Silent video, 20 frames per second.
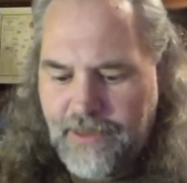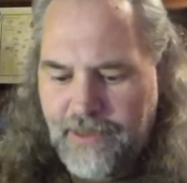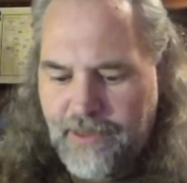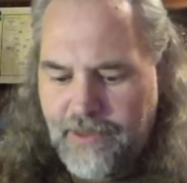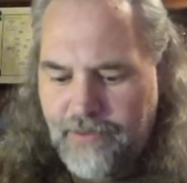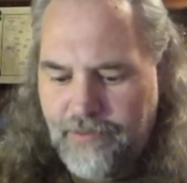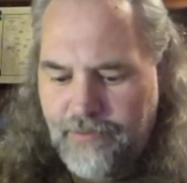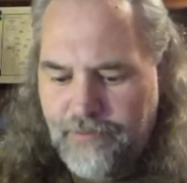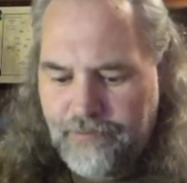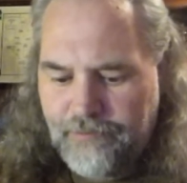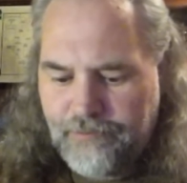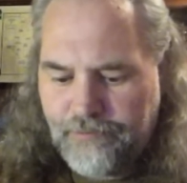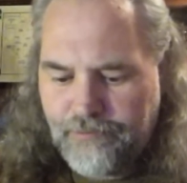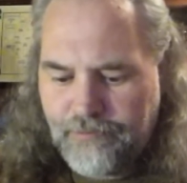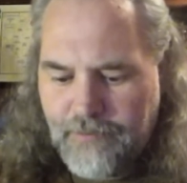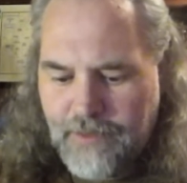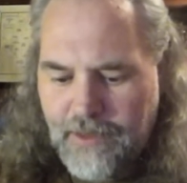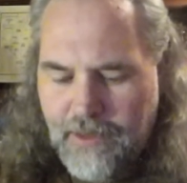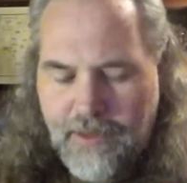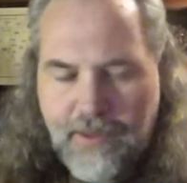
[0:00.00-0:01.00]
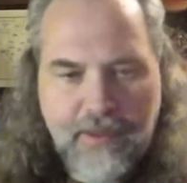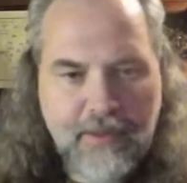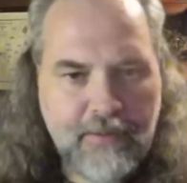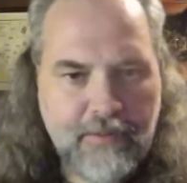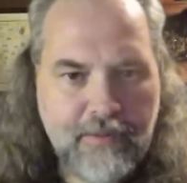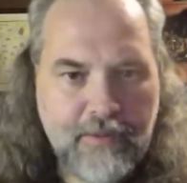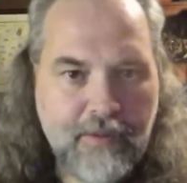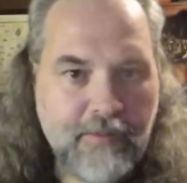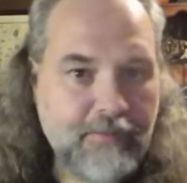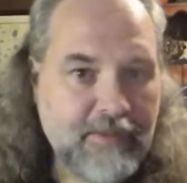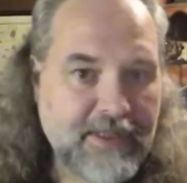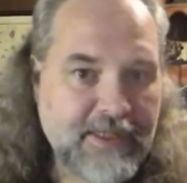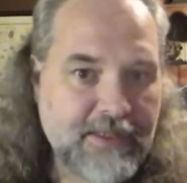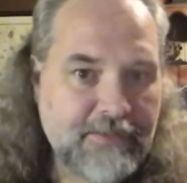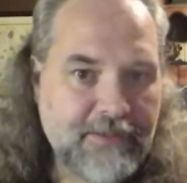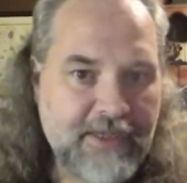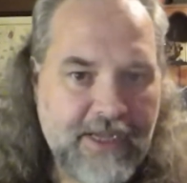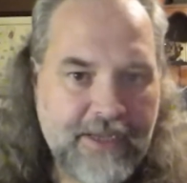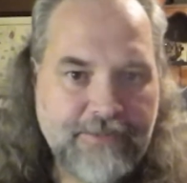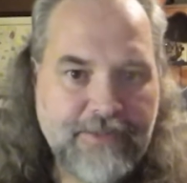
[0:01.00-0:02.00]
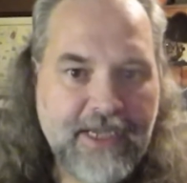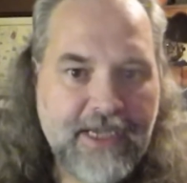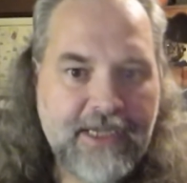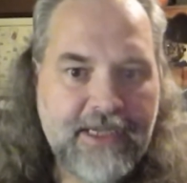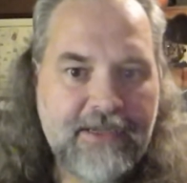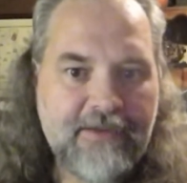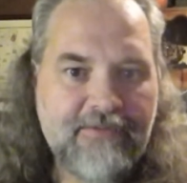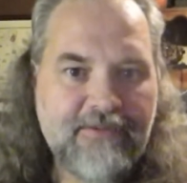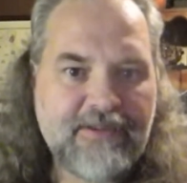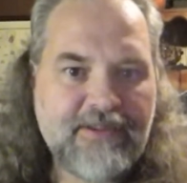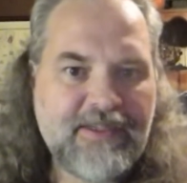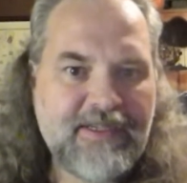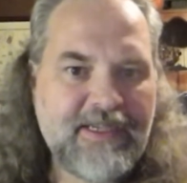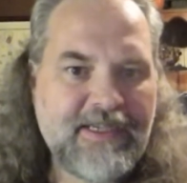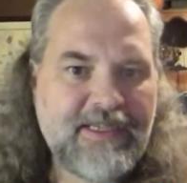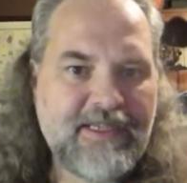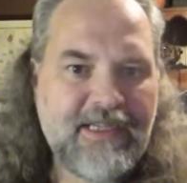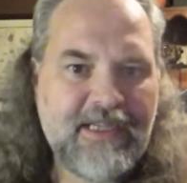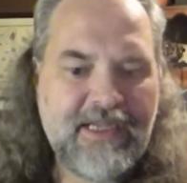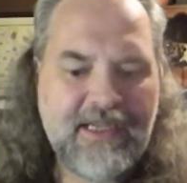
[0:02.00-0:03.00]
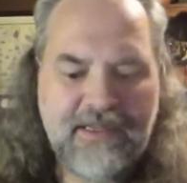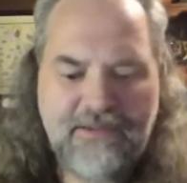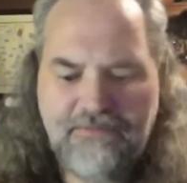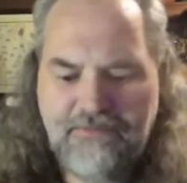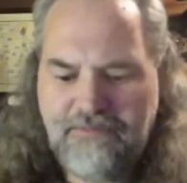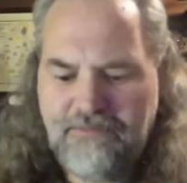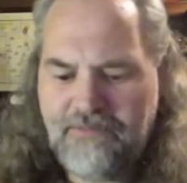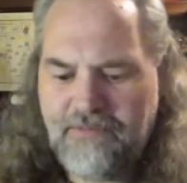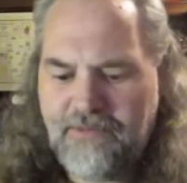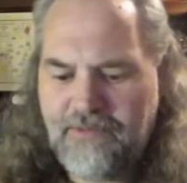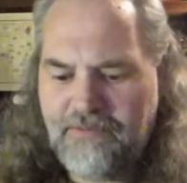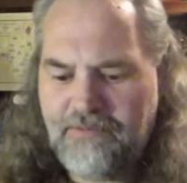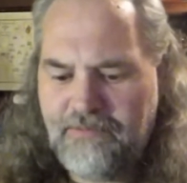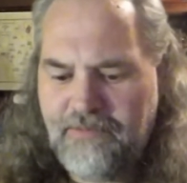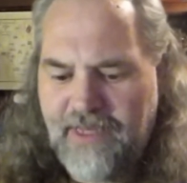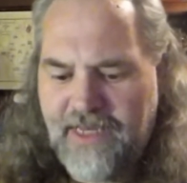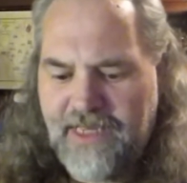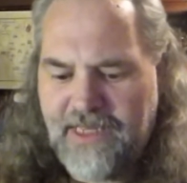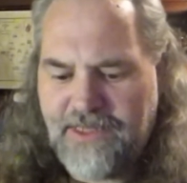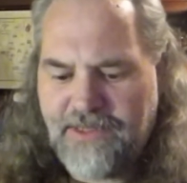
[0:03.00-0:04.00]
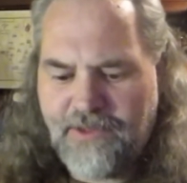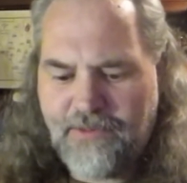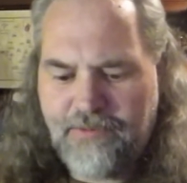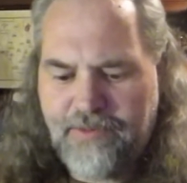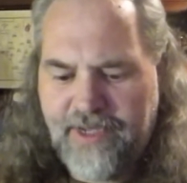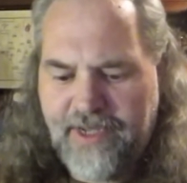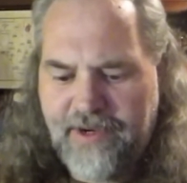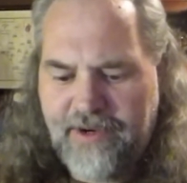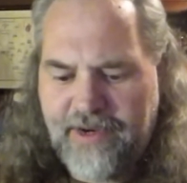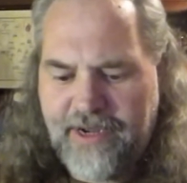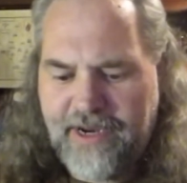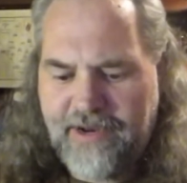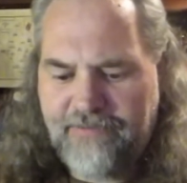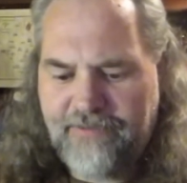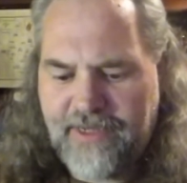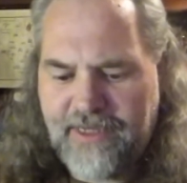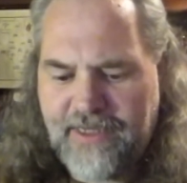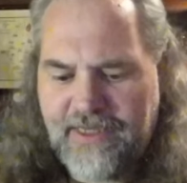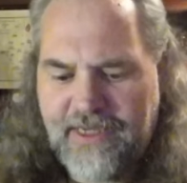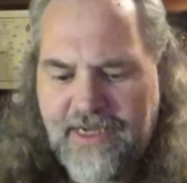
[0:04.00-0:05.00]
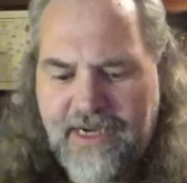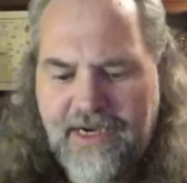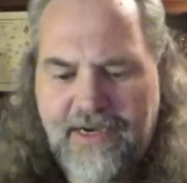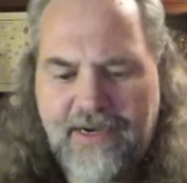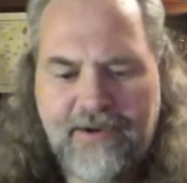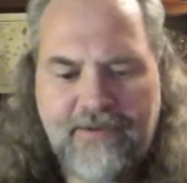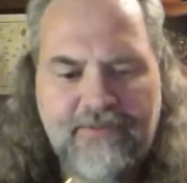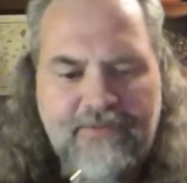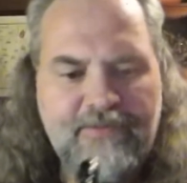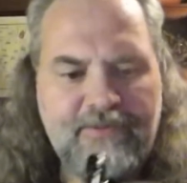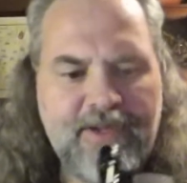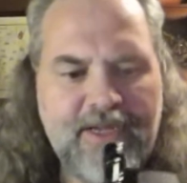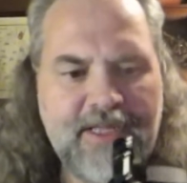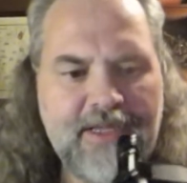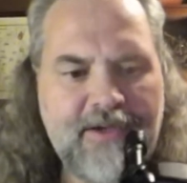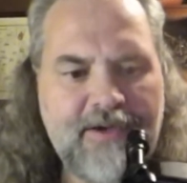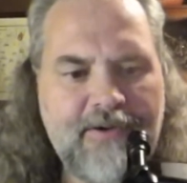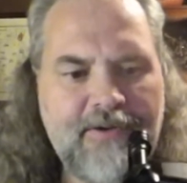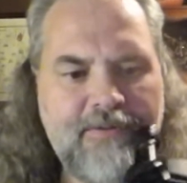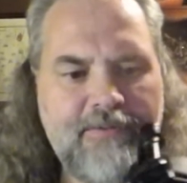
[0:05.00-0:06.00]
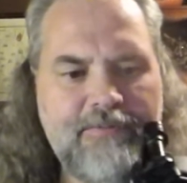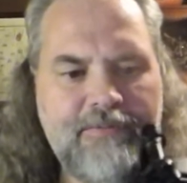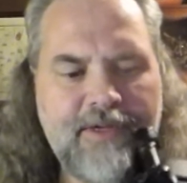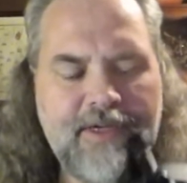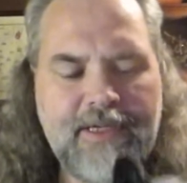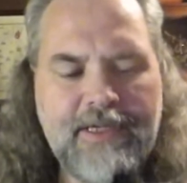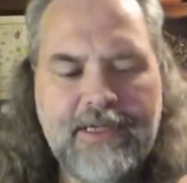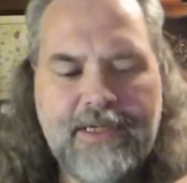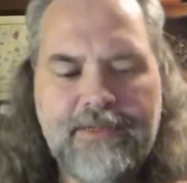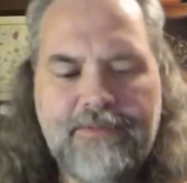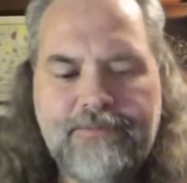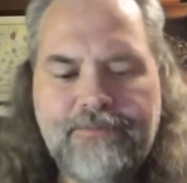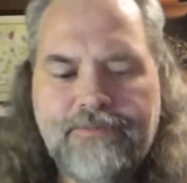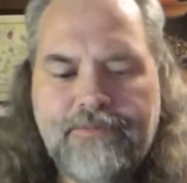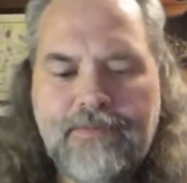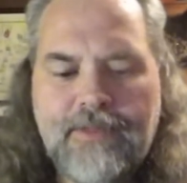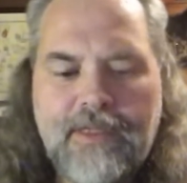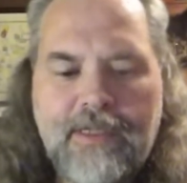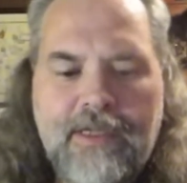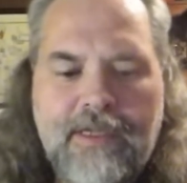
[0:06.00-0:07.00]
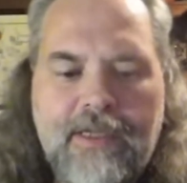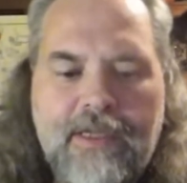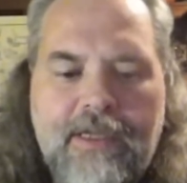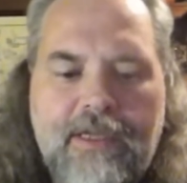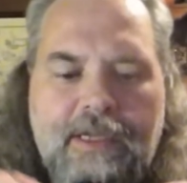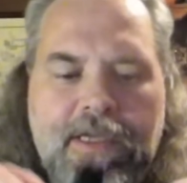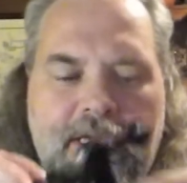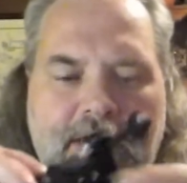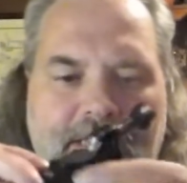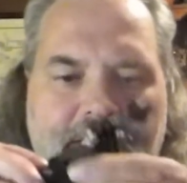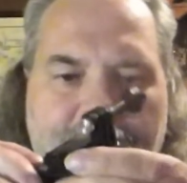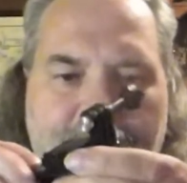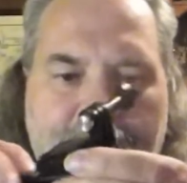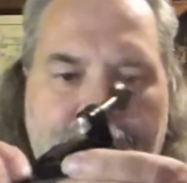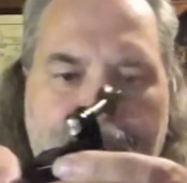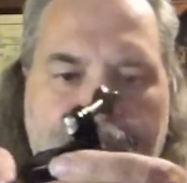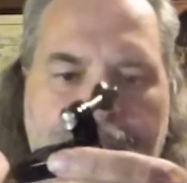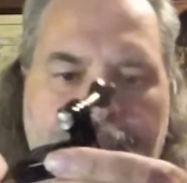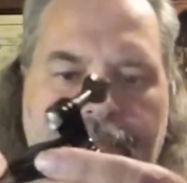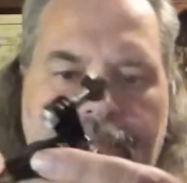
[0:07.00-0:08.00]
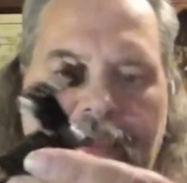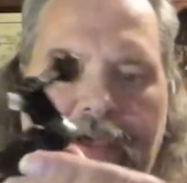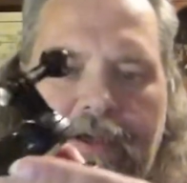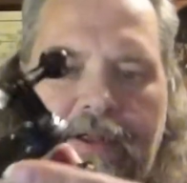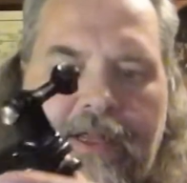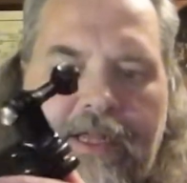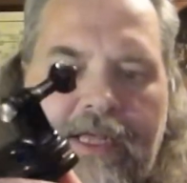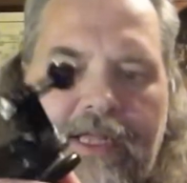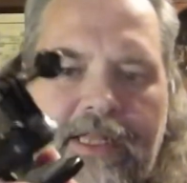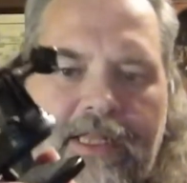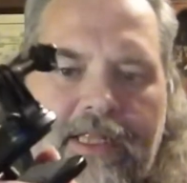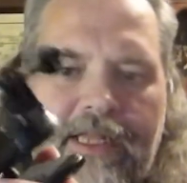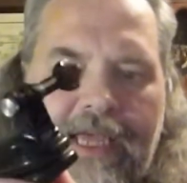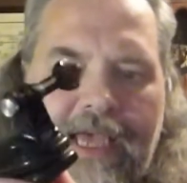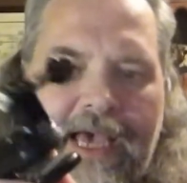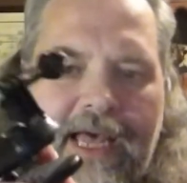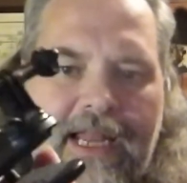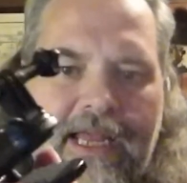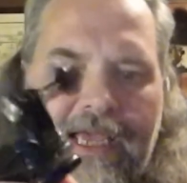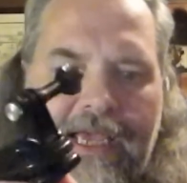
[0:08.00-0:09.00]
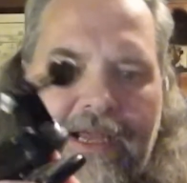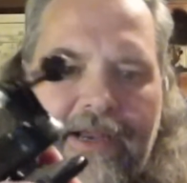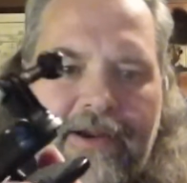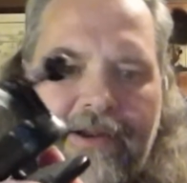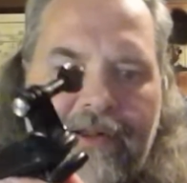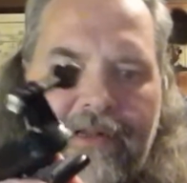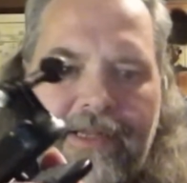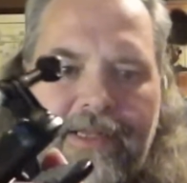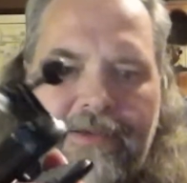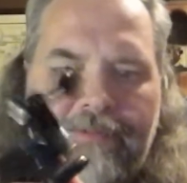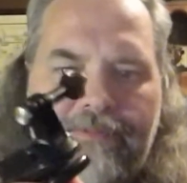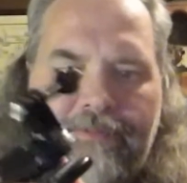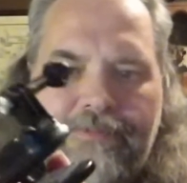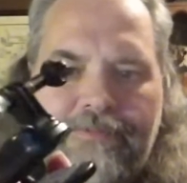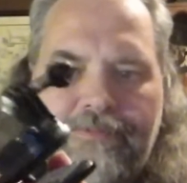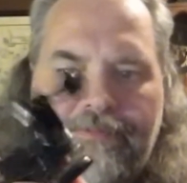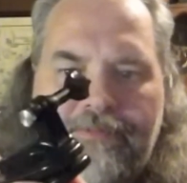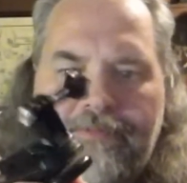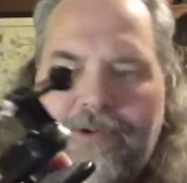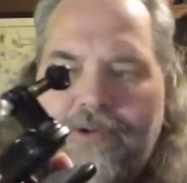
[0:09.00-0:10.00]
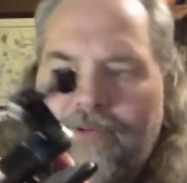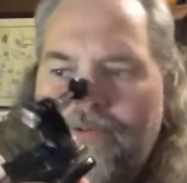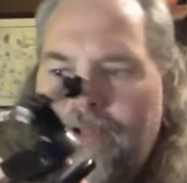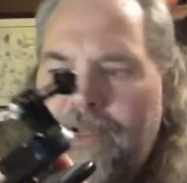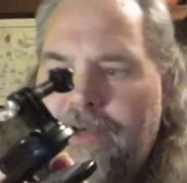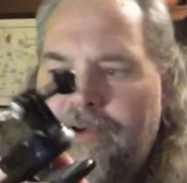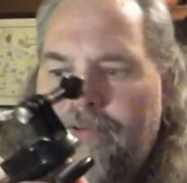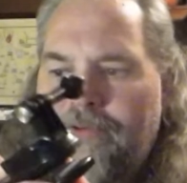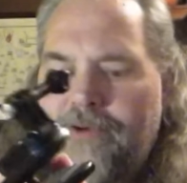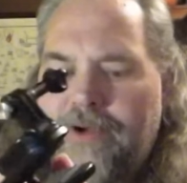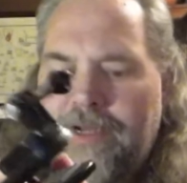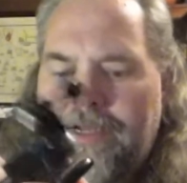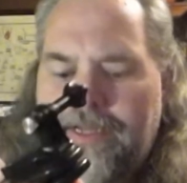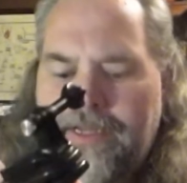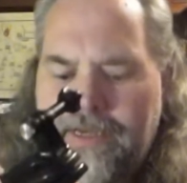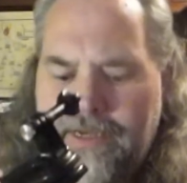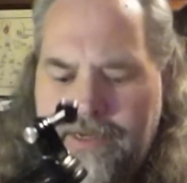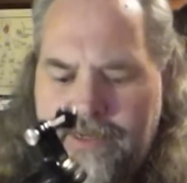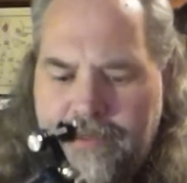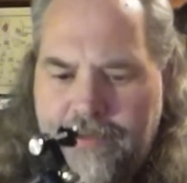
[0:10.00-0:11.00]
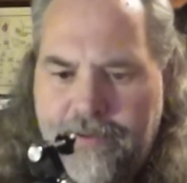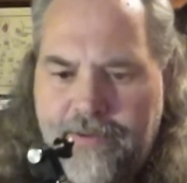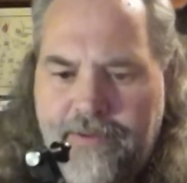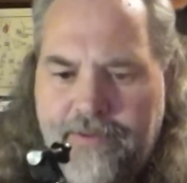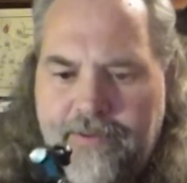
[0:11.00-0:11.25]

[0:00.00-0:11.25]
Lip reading: you know. But sometimes I get 16 minutes or better out of an entire video. But yeah, check out that mount, that alligator clip going on right there.